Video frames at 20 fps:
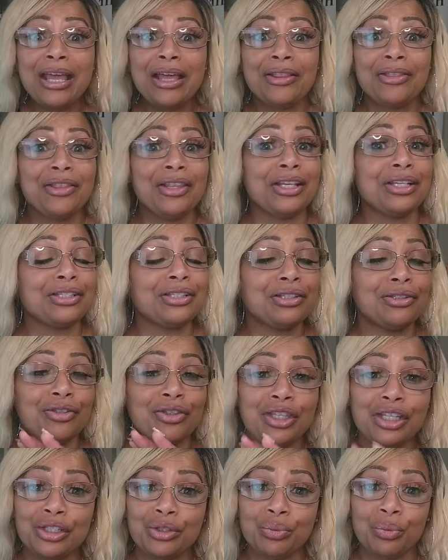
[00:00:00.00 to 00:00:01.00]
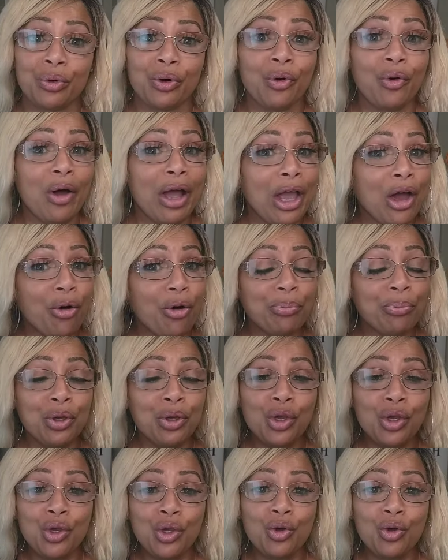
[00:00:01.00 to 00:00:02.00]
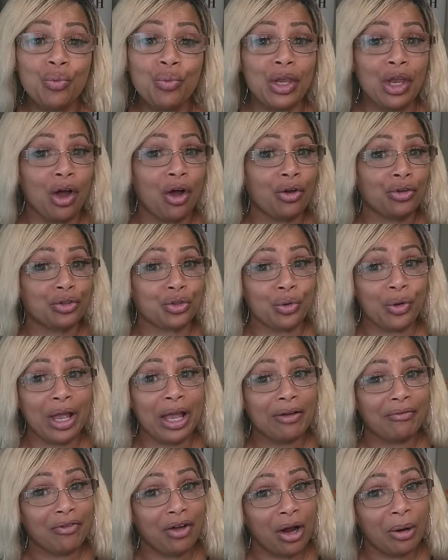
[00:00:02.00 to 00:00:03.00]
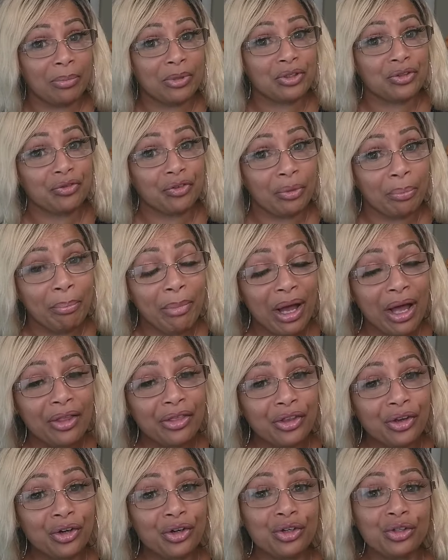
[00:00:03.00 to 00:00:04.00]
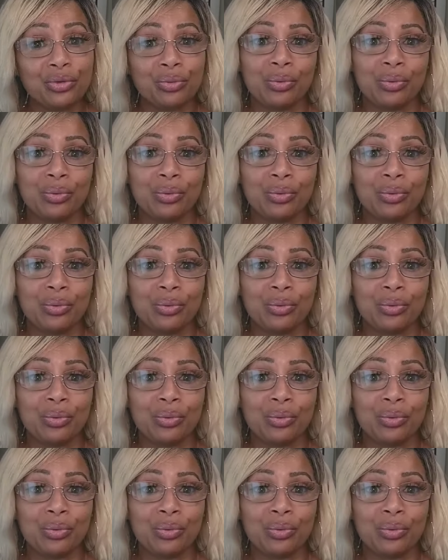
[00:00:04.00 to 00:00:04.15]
This this will help you. We also have garments for mothers.